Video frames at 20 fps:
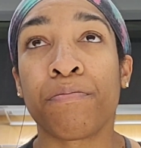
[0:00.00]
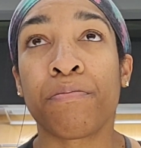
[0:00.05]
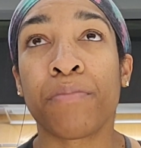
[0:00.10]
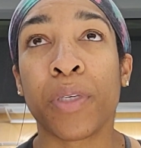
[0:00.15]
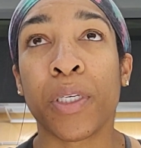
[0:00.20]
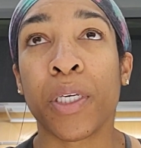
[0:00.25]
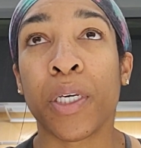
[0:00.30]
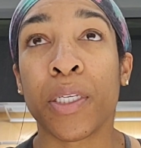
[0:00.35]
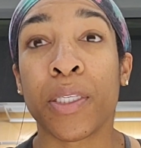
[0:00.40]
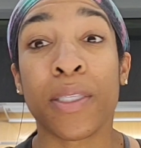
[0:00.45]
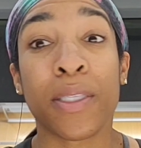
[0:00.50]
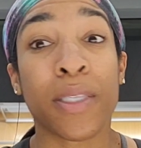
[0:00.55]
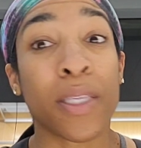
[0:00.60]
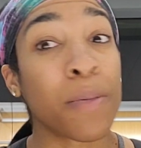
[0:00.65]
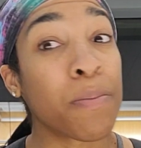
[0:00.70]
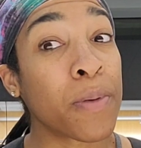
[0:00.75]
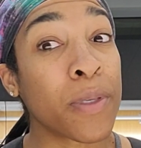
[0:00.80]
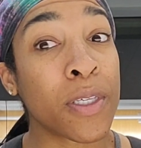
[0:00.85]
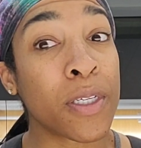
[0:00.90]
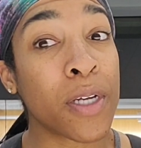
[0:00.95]
Because
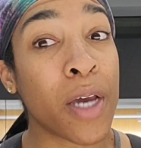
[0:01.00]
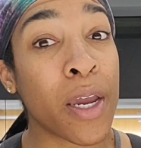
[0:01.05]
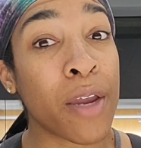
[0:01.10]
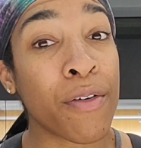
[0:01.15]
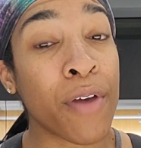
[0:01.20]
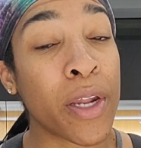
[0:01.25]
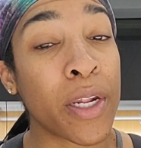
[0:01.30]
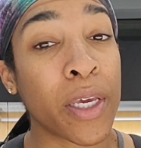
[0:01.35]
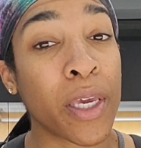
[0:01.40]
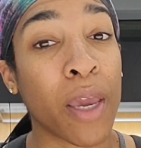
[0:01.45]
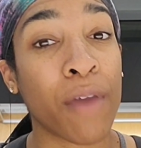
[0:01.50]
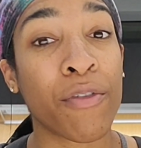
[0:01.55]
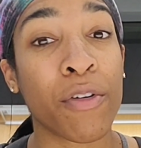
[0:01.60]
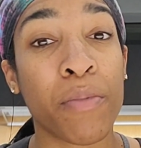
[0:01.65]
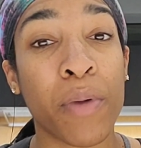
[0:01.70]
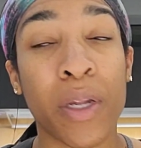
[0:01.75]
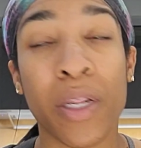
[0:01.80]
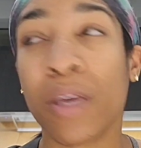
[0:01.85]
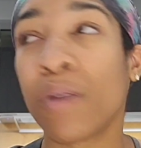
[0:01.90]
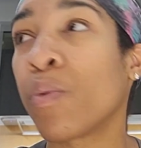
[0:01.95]
sleep is a diuretic,
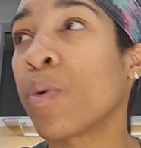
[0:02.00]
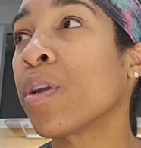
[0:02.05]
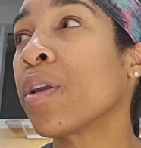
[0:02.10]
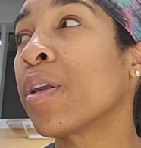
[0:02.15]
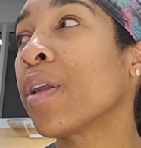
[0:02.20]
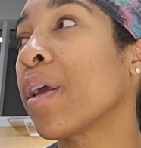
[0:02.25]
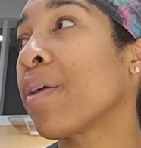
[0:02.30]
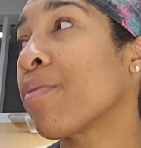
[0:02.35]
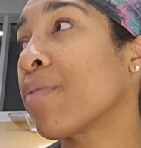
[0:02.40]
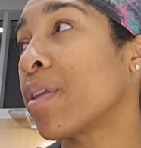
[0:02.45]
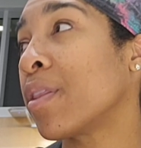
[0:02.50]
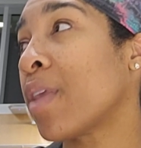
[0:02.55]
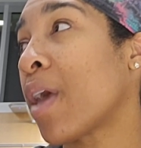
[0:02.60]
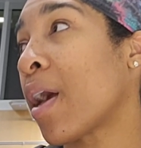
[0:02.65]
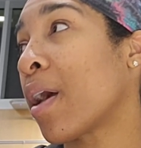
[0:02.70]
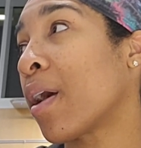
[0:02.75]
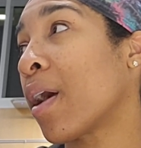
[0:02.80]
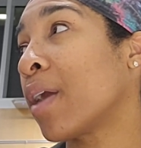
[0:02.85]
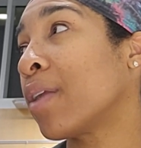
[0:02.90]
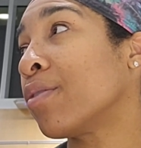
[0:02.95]
everybody. Where did I read
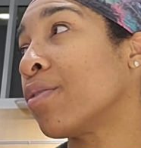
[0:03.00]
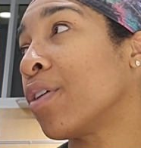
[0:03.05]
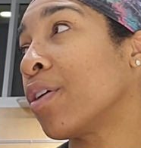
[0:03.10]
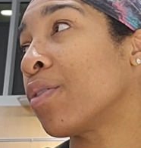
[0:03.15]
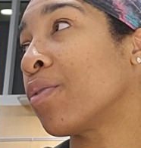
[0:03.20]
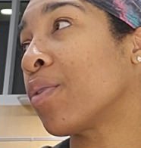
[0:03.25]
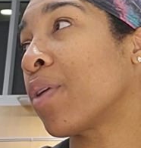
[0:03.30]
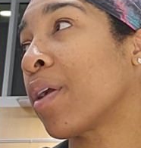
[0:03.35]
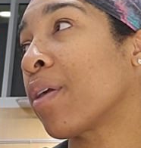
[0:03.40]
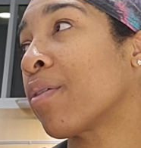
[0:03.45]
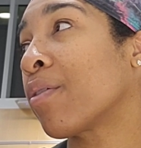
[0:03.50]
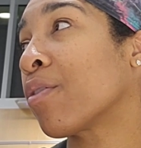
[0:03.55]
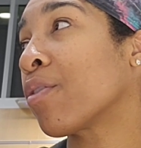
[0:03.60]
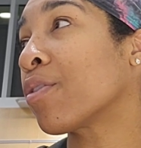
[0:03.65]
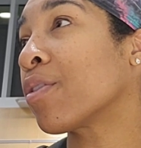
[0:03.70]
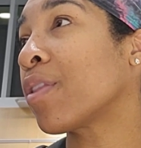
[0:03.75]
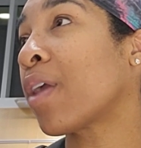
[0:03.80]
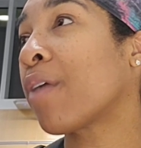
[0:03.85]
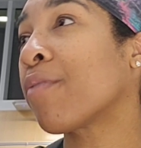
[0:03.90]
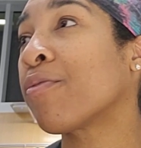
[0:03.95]
that? I don't know who I
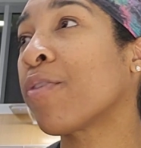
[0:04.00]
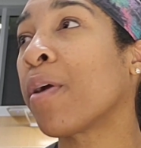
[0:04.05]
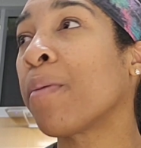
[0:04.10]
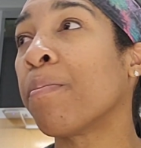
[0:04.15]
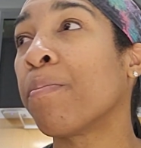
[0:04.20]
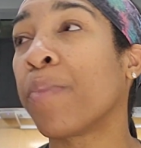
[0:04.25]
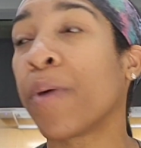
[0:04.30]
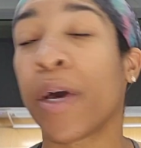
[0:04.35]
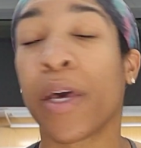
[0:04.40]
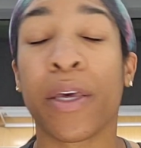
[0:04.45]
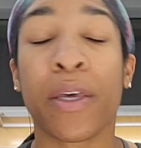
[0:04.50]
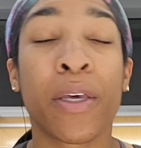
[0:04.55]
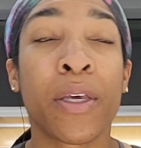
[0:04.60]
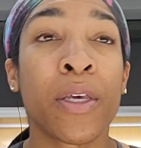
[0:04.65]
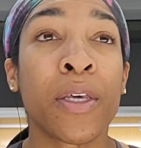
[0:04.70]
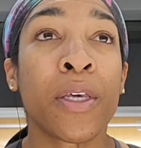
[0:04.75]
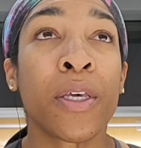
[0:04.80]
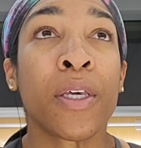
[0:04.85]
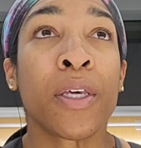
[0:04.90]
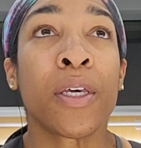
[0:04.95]
heard that from, but
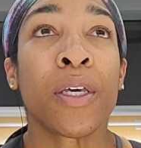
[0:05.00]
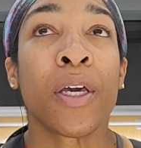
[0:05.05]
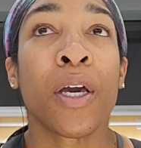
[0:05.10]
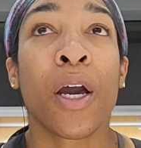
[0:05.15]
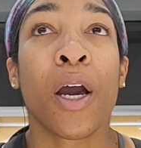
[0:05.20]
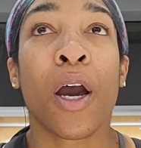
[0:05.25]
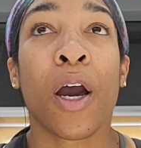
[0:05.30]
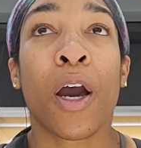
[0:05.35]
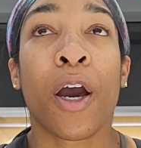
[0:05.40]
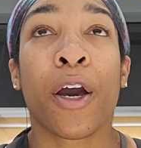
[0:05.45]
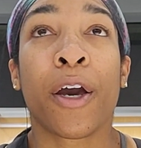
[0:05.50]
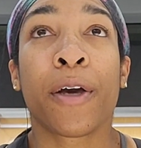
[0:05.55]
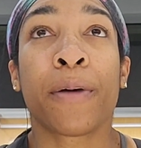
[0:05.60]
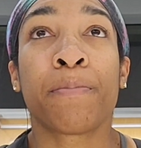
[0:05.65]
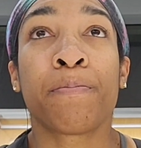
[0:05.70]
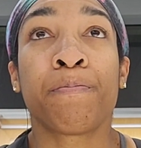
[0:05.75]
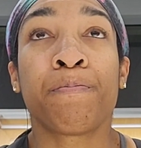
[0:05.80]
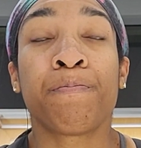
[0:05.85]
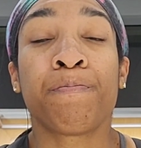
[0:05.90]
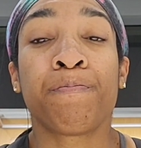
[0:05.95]

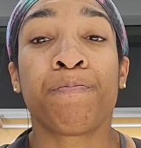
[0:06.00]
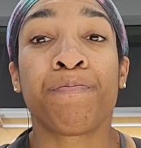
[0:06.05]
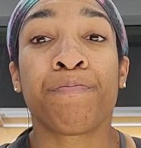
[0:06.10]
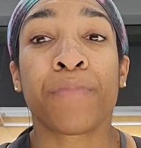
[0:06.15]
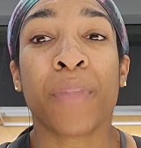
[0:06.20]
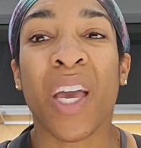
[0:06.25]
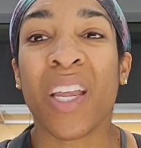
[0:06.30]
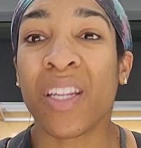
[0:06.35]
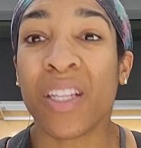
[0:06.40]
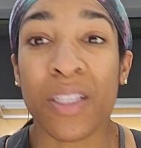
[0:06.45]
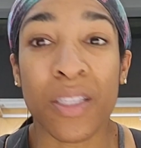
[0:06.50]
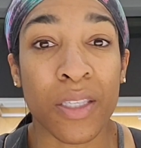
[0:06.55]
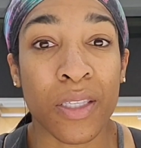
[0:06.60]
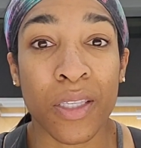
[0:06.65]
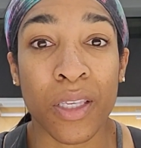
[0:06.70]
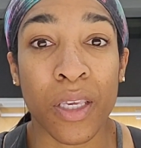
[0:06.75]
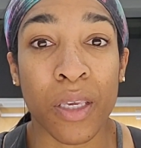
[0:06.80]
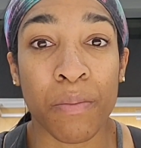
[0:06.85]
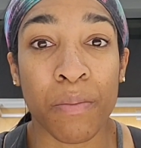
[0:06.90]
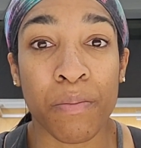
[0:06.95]
I didn't
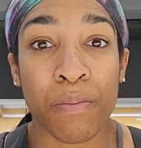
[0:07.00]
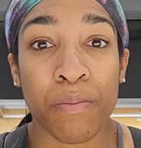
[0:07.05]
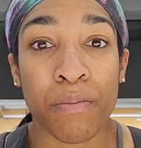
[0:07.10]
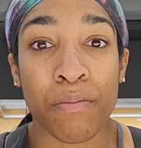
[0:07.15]
sleep.